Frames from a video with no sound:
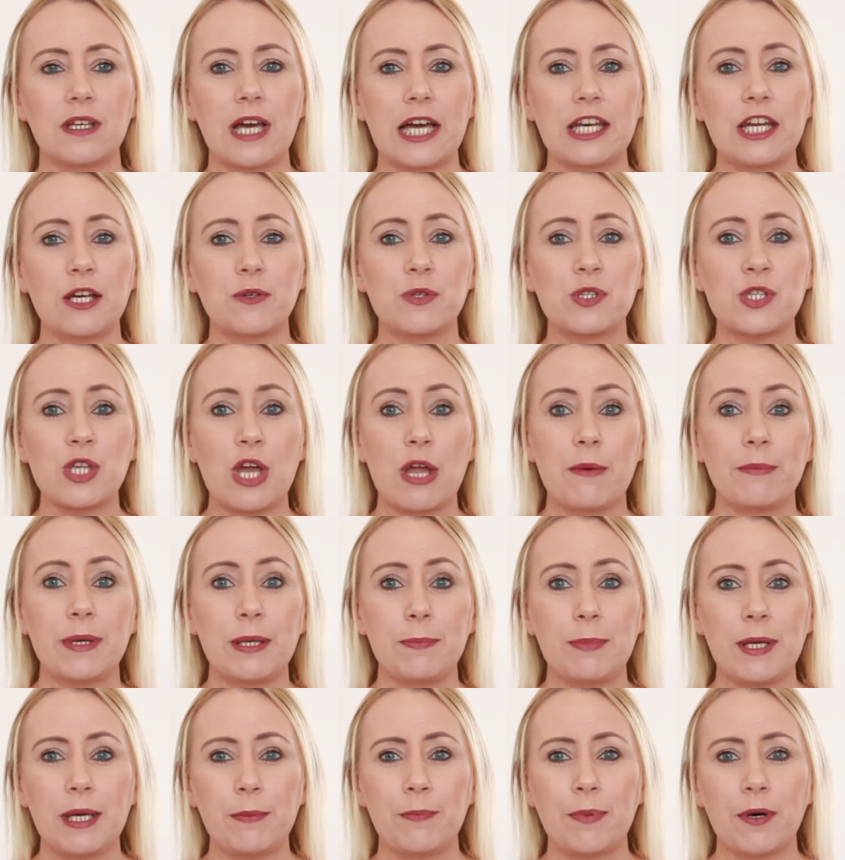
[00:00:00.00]
I know so
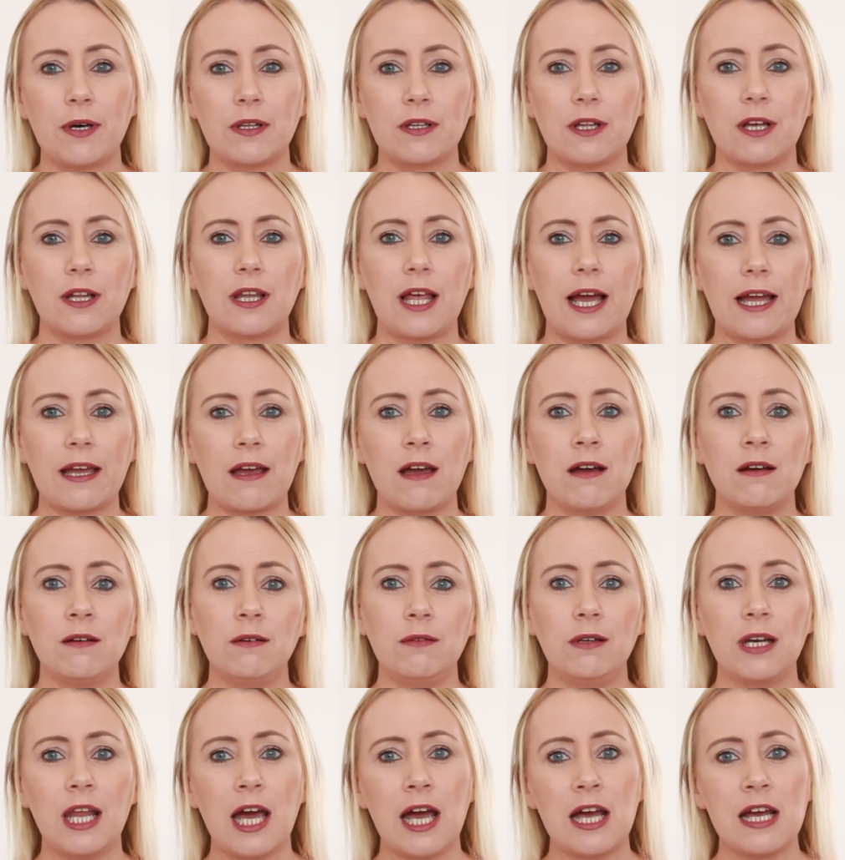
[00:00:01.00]
many people are like,
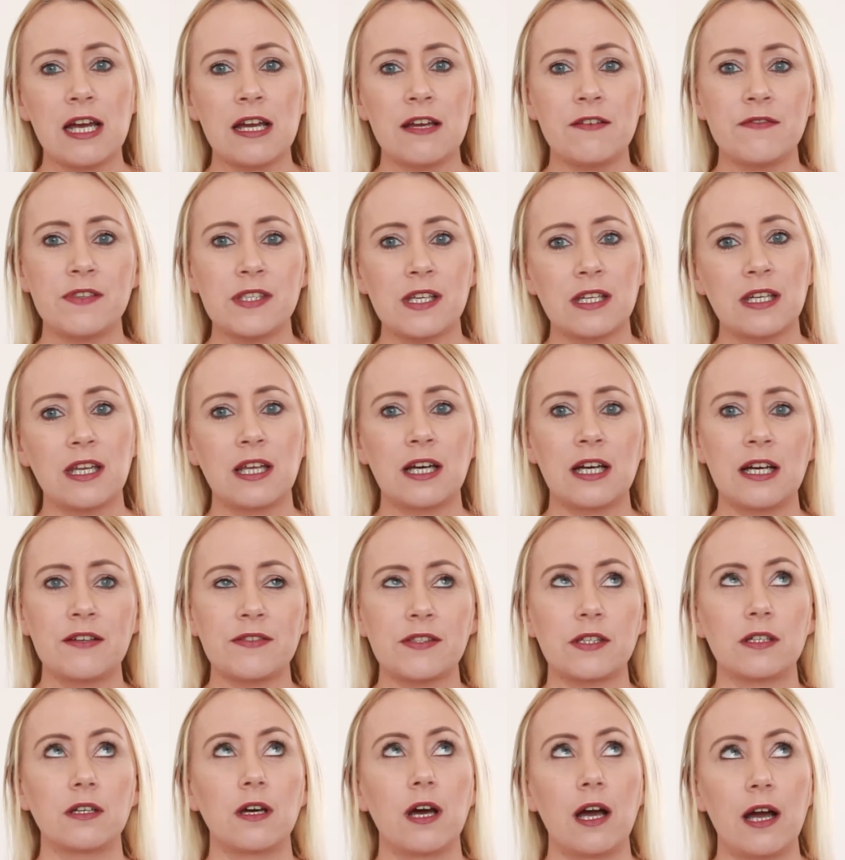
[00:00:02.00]
oh, lives and
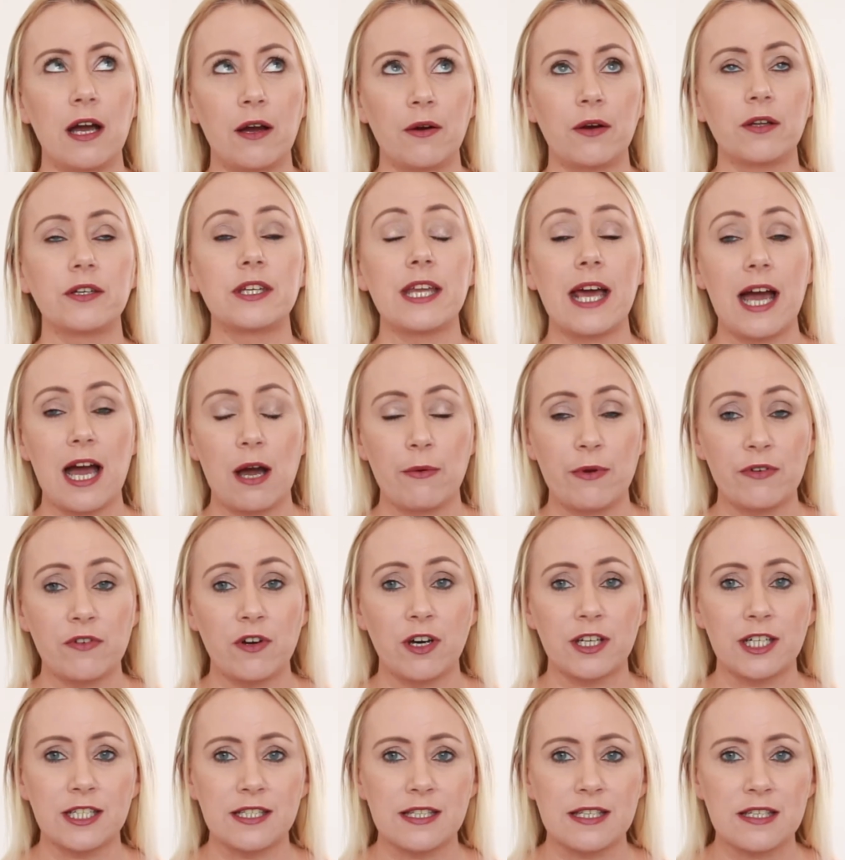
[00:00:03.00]
lives. And now we've
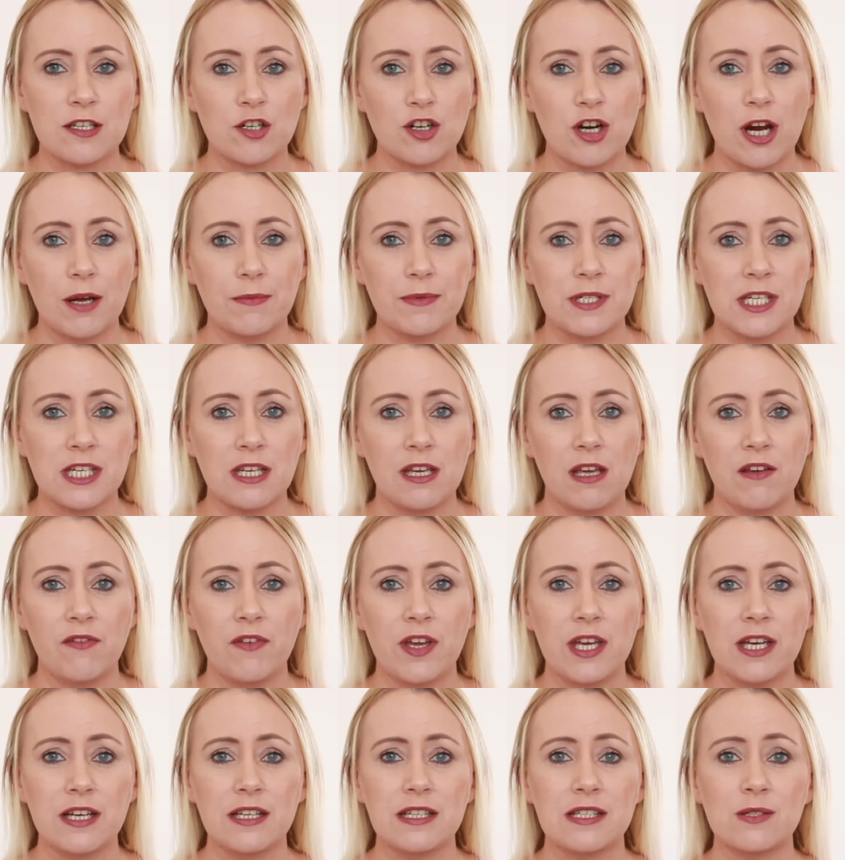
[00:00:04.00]
got Instagram
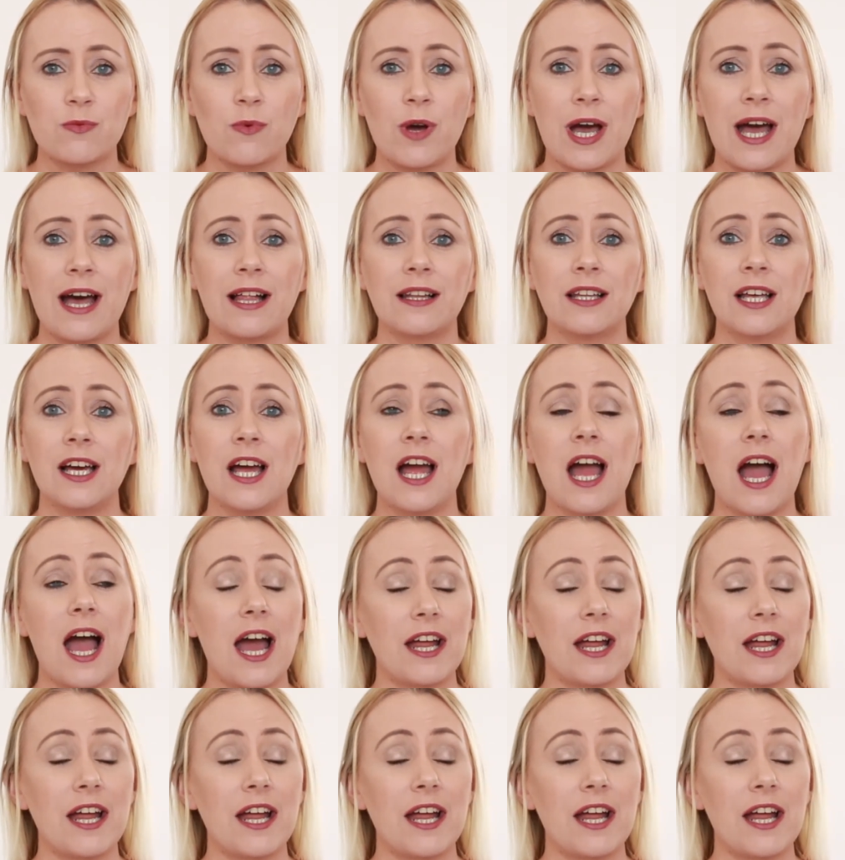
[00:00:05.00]
TV as well.